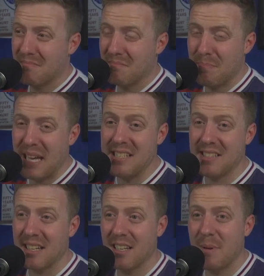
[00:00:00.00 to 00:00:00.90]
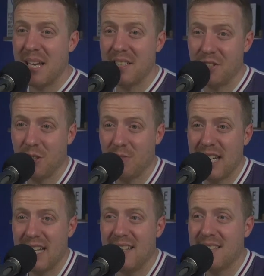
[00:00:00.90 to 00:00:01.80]
pace ain't going to be an issue,
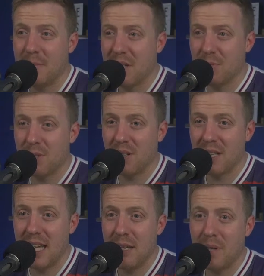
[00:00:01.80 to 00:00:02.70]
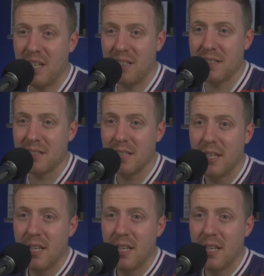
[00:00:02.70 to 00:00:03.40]
really, is it? Because we're not going to get him behind.